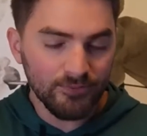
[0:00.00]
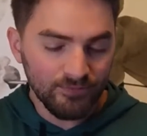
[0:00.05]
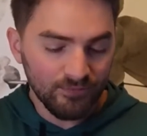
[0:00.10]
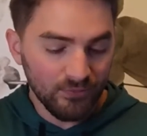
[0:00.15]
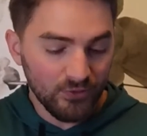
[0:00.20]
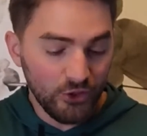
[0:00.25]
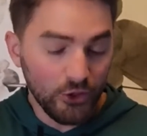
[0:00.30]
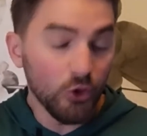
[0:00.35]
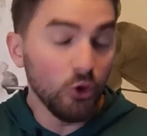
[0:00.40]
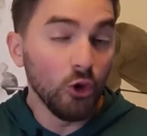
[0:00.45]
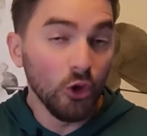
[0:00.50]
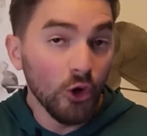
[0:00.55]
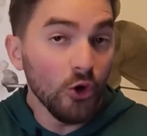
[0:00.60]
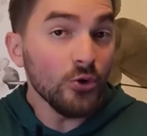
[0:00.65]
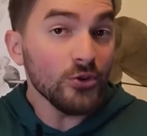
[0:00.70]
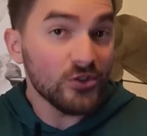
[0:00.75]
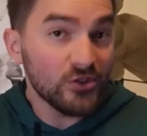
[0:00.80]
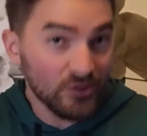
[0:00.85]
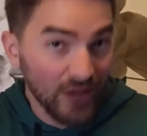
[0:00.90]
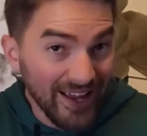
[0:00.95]
You
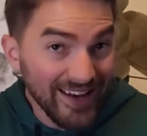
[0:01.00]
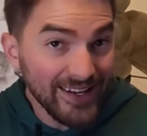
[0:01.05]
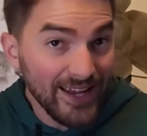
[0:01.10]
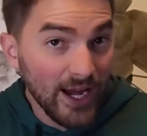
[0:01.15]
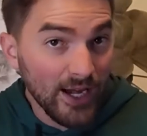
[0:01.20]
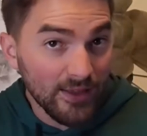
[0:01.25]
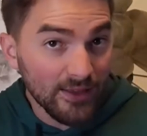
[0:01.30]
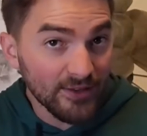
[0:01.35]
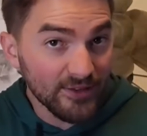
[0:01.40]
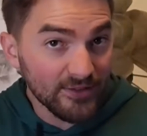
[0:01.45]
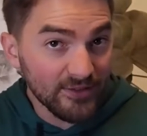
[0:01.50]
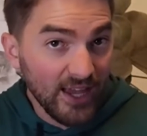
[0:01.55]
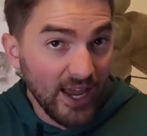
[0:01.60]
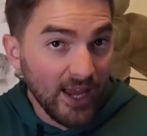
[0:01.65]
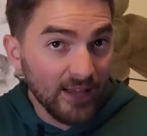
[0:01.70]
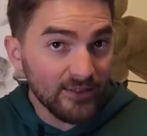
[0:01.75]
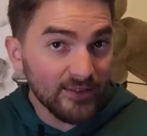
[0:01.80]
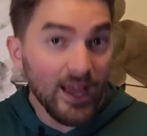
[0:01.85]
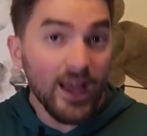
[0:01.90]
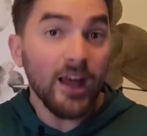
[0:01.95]
lose Sunday to the
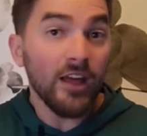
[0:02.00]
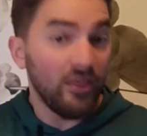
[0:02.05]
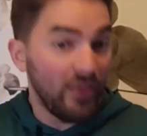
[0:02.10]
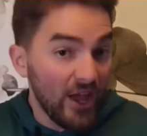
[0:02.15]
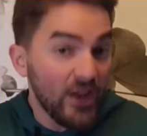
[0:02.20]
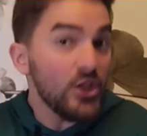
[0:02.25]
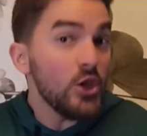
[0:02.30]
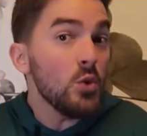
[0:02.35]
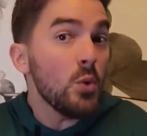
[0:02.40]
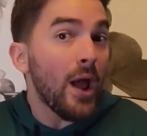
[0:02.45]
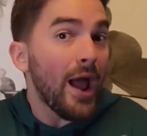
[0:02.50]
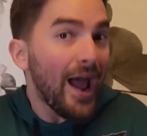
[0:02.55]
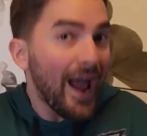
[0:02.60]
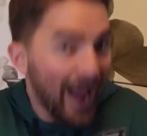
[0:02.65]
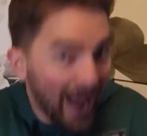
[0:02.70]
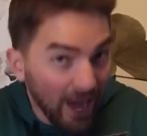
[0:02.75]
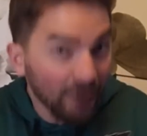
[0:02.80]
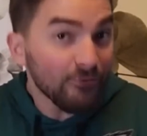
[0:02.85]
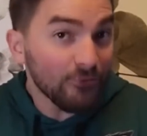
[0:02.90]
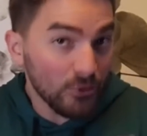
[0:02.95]
Saints. Then you
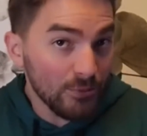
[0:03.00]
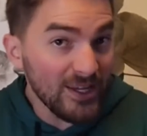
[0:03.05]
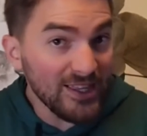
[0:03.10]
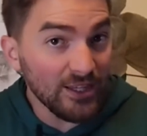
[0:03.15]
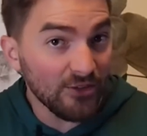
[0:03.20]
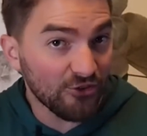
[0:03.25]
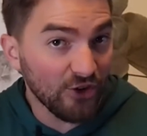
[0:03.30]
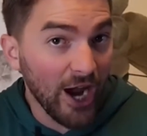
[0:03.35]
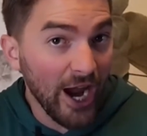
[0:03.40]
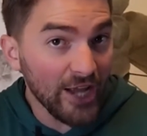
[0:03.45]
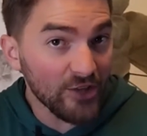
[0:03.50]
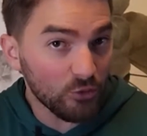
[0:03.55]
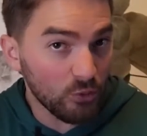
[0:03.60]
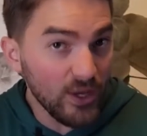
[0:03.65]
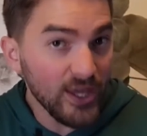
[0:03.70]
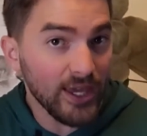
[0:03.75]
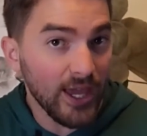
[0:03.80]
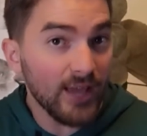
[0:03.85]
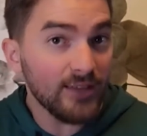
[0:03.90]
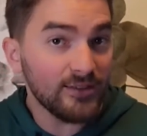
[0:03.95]
have to beat the Giants
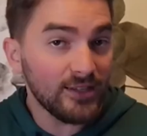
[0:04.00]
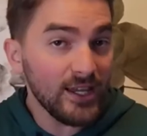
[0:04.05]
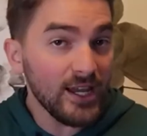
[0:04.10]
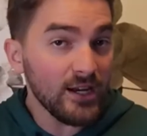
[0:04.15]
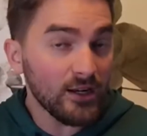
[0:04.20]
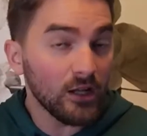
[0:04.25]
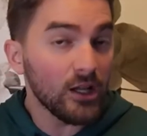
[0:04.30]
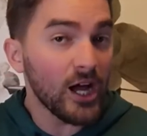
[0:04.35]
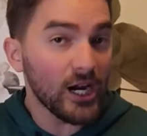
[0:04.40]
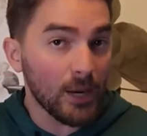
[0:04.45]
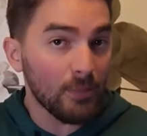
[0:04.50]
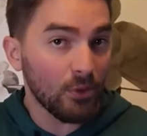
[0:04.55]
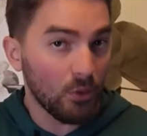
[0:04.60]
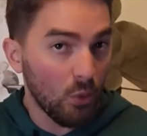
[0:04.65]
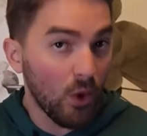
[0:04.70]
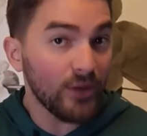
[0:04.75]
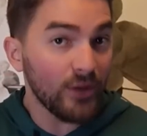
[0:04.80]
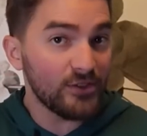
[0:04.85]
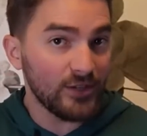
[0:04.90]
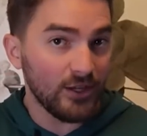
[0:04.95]
Week 18 to lock up the
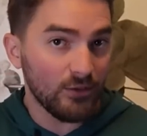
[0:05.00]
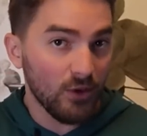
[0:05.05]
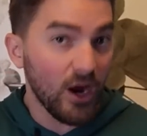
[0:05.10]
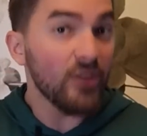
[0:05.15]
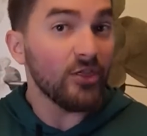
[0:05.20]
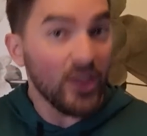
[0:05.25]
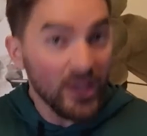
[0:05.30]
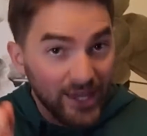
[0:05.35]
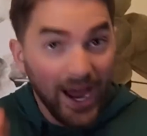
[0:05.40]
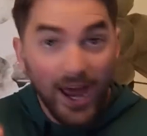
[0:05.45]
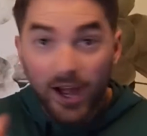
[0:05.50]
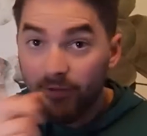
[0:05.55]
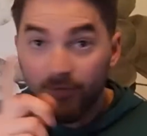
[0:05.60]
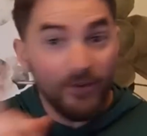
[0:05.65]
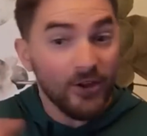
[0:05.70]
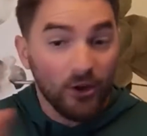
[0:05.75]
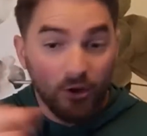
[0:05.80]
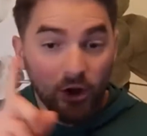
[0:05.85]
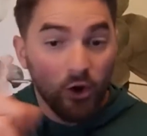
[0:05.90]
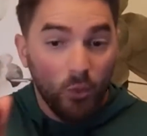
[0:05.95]
1 seed, right? They got to
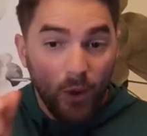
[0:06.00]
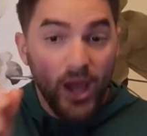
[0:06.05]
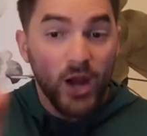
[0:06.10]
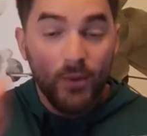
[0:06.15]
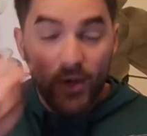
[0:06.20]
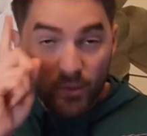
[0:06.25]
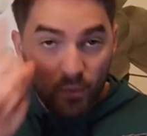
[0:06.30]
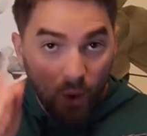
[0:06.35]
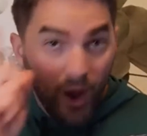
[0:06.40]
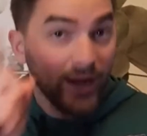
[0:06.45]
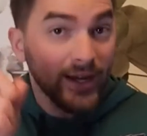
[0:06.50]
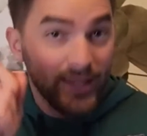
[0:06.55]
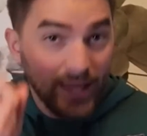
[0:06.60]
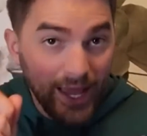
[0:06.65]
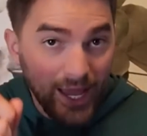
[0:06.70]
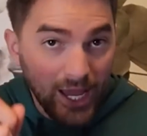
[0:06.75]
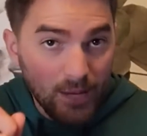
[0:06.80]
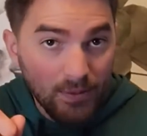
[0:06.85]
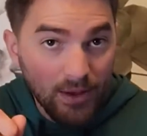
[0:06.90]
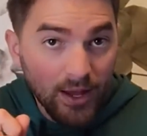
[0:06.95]
figure out a way to win 1
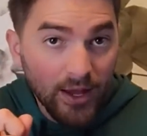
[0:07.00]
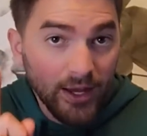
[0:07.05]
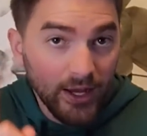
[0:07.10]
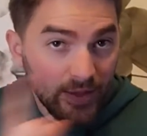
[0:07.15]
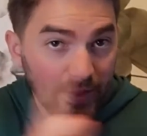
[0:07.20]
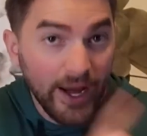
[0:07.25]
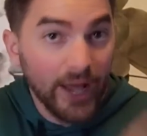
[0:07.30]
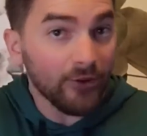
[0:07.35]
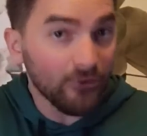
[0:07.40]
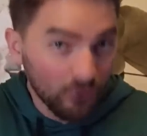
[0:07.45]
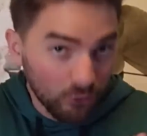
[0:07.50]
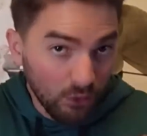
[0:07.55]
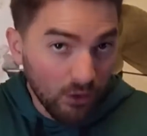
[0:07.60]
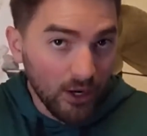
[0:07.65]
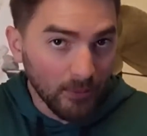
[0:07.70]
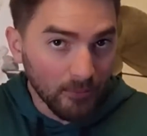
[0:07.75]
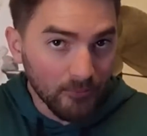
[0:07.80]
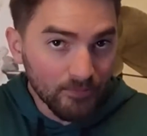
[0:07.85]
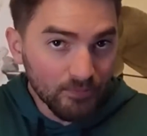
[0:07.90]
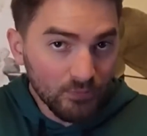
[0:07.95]
game in the next
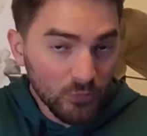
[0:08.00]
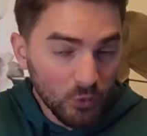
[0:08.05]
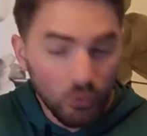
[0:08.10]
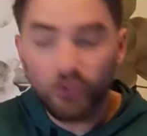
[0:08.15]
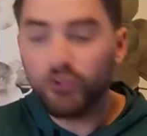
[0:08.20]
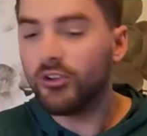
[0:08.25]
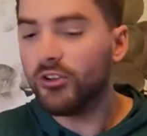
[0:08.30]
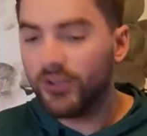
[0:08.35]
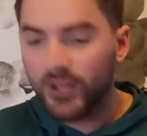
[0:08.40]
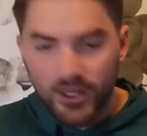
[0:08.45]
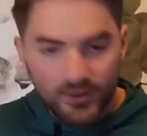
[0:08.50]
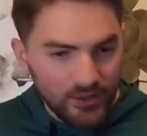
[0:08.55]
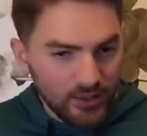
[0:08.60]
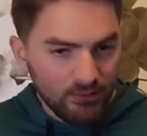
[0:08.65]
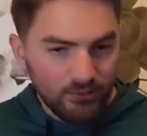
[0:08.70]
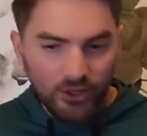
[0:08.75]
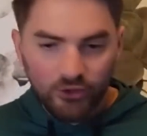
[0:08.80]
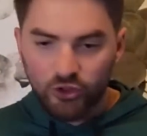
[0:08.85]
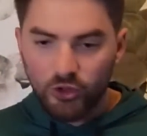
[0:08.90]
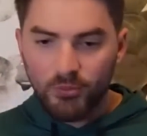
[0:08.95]
3, which is easy.
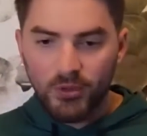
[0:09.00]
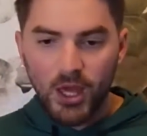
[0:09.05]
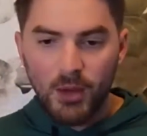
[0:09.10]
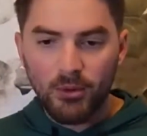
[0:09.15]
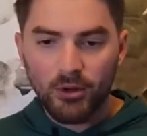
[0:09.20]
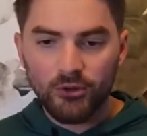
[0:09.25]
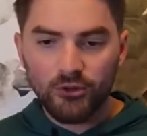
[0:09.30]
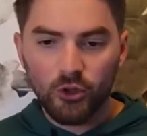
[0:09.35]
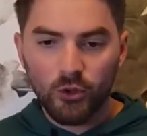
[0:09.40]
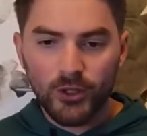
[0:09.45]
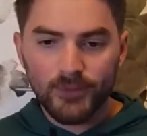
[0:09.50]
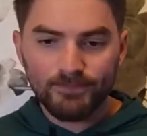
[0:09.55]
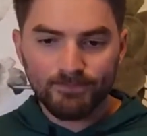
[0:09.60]
They should be able to do it.